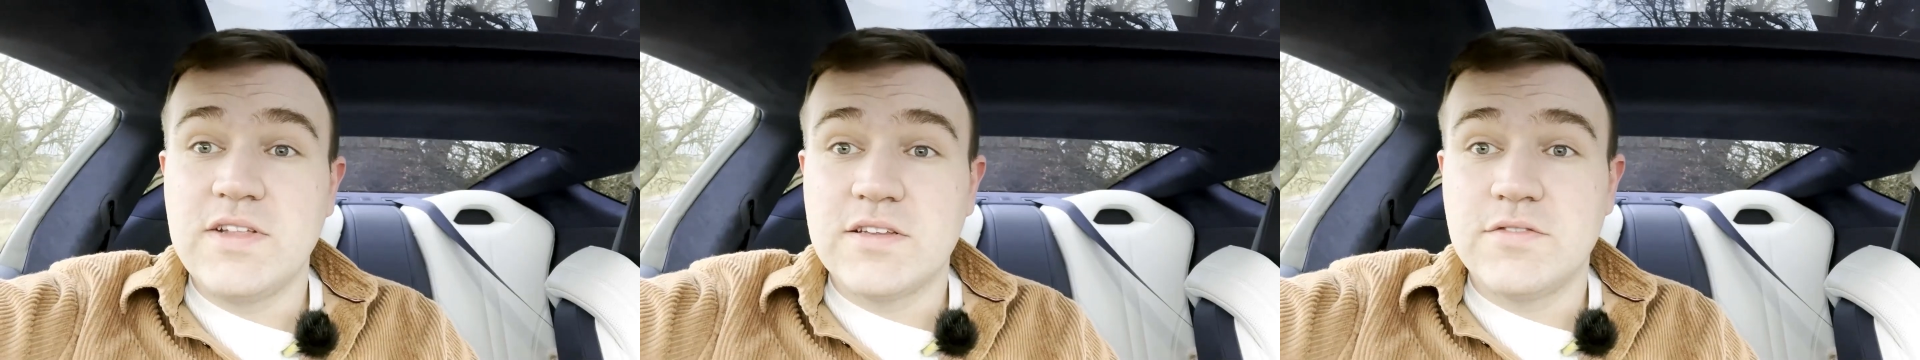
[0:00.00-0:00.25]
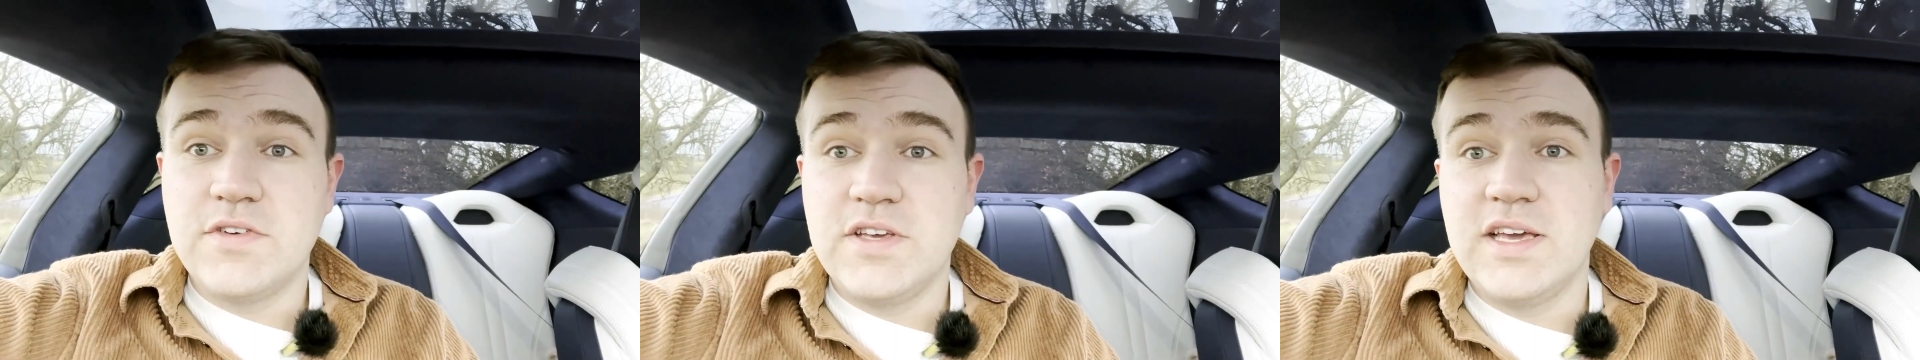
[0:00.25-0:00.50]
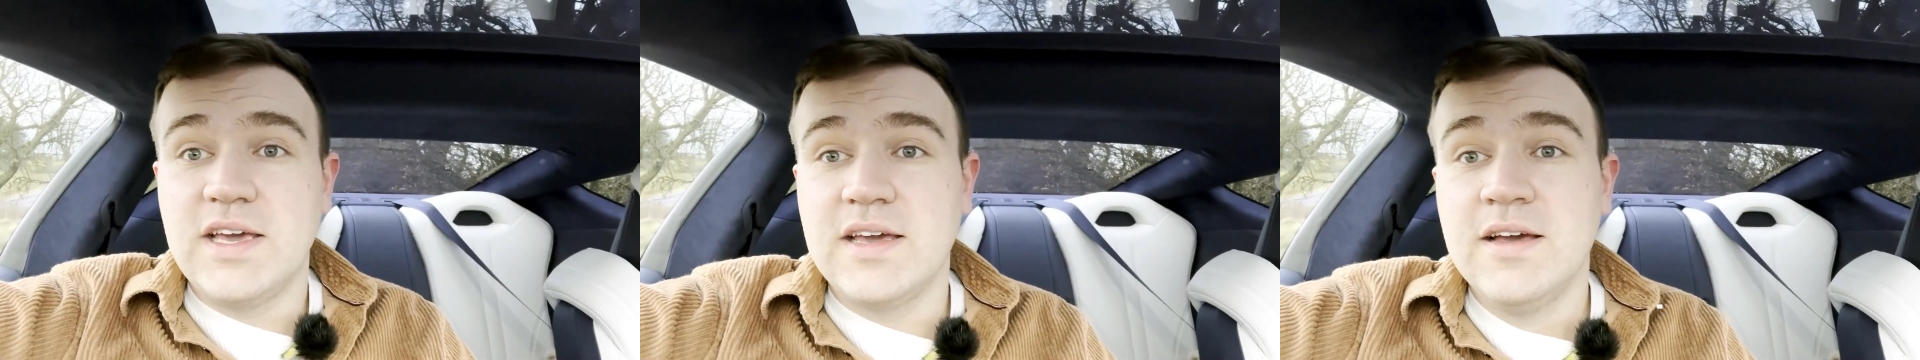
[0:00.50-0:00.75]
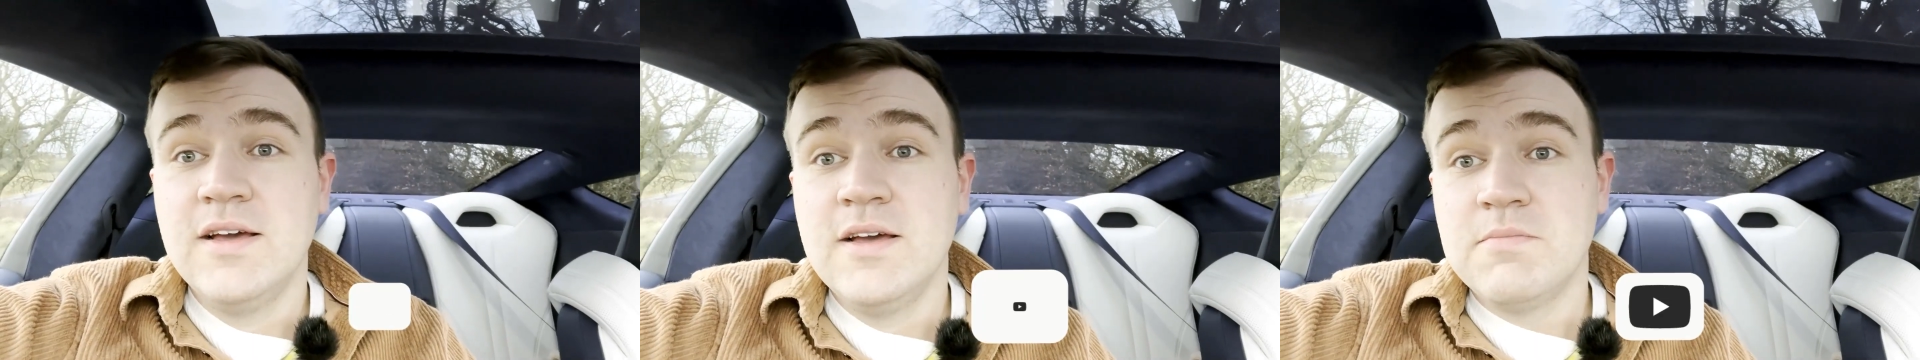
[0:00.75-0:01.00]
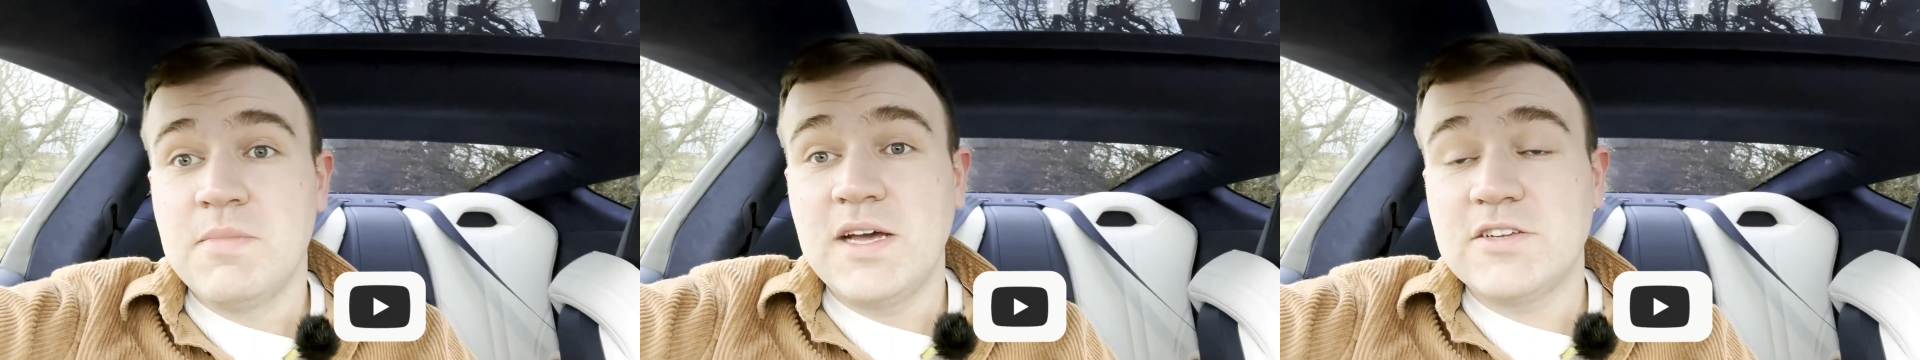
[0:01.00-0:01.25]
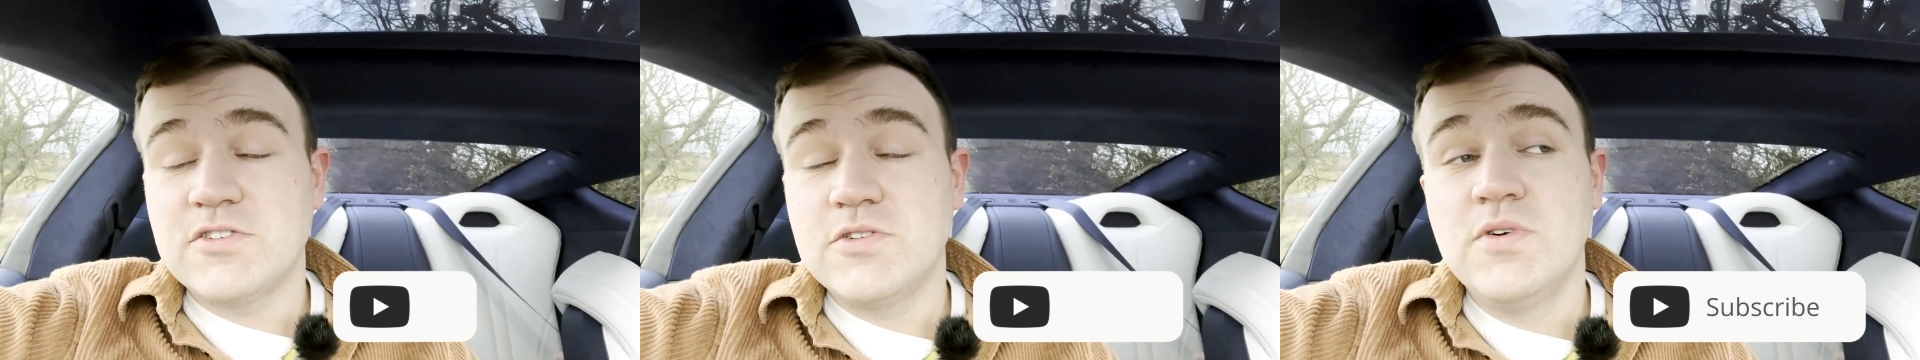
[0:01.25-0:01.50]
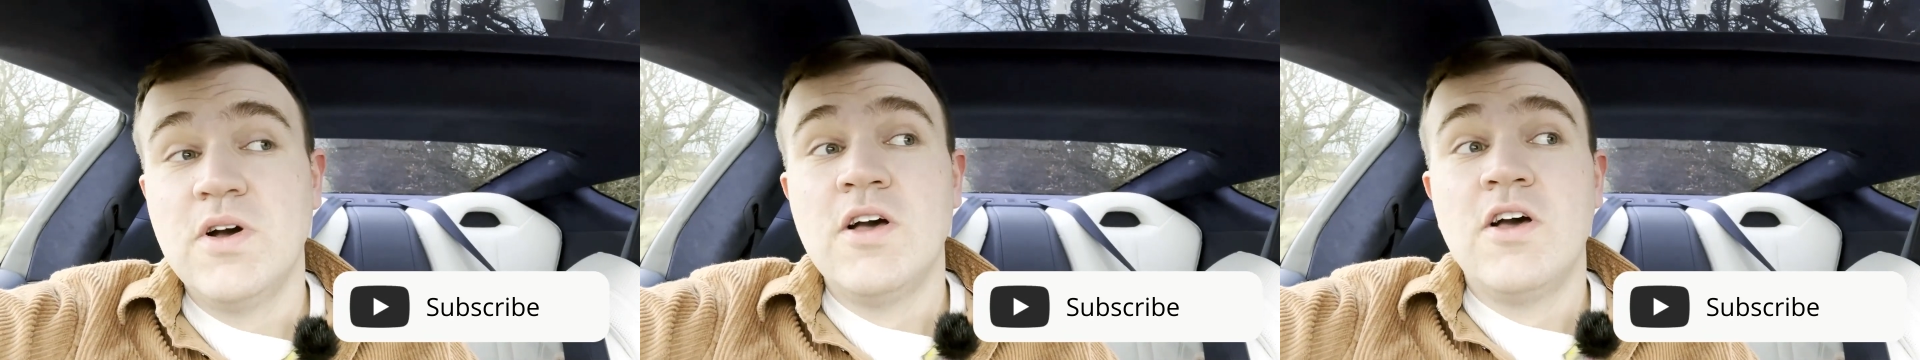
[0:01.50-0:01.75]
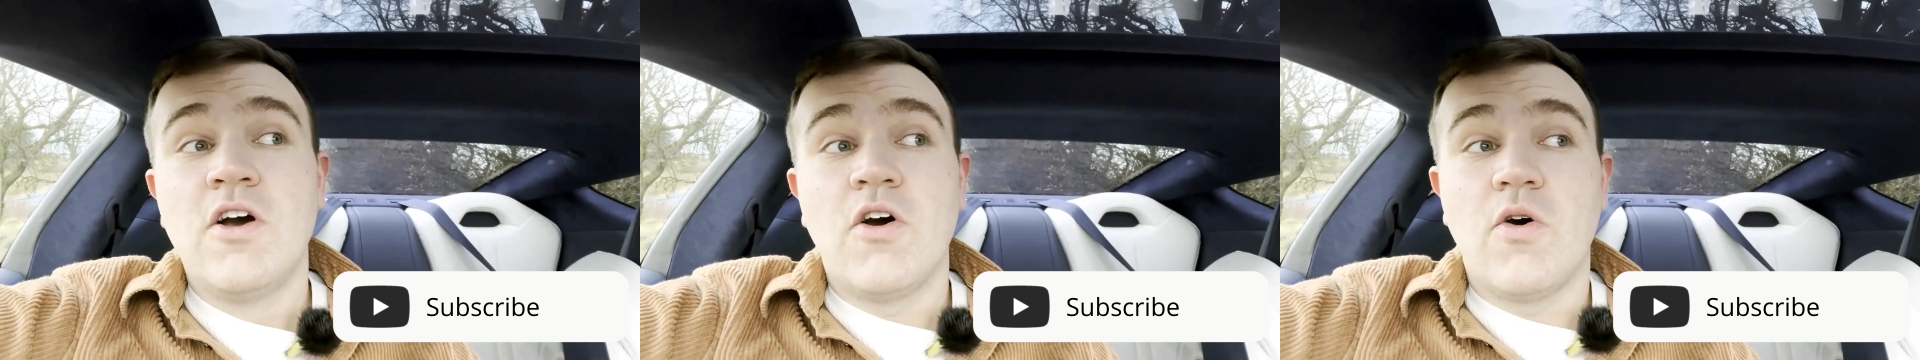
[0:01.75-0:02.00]
litre V8 petrol
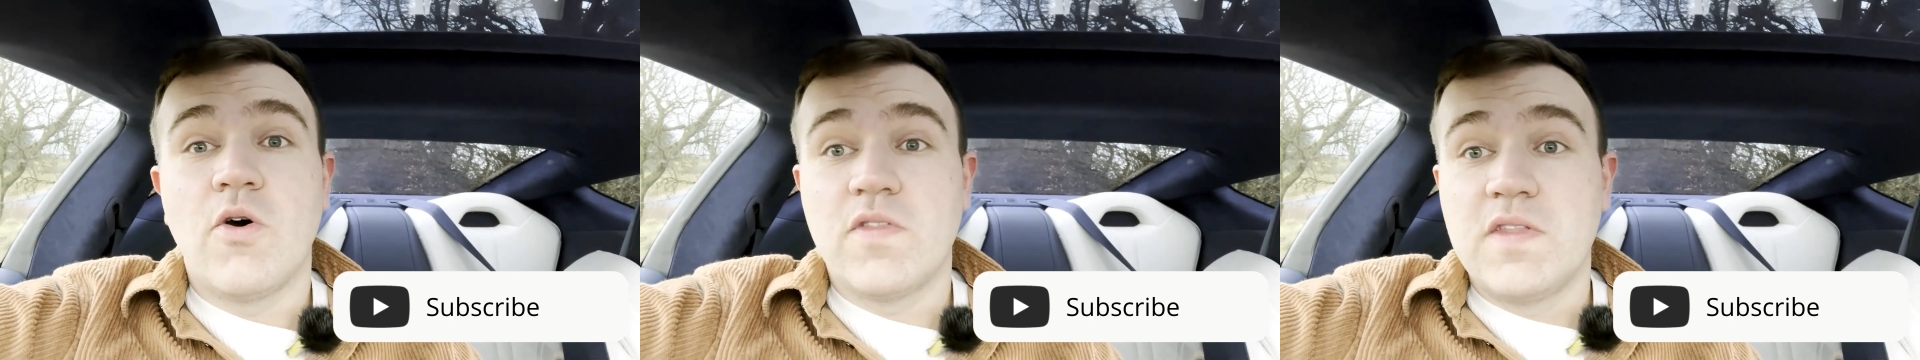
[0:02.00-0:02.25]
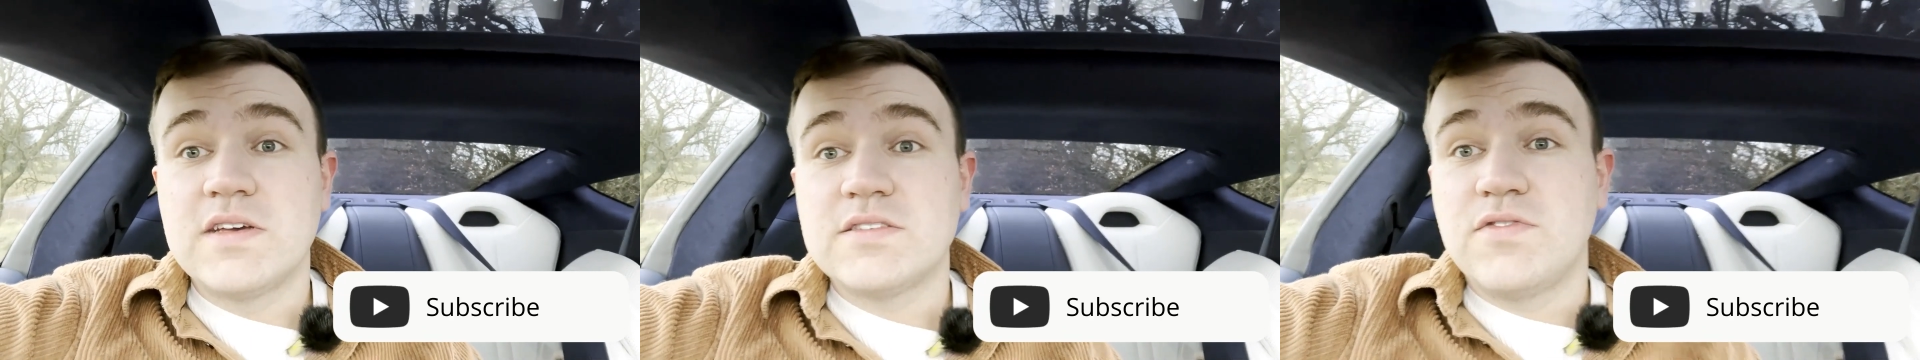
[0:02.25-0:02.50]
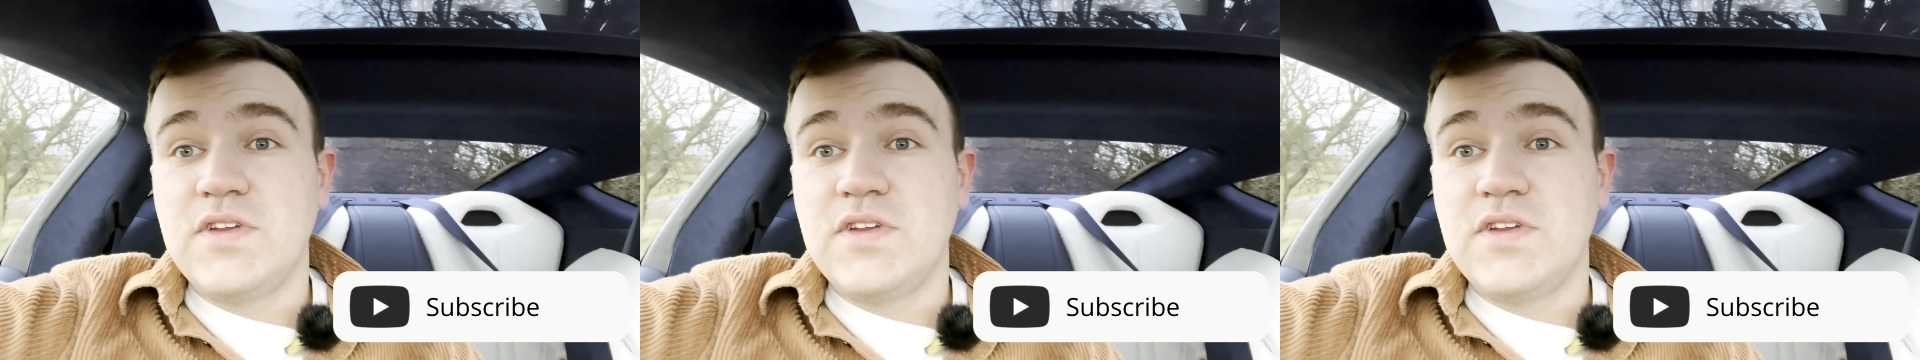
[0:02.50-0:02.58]
or this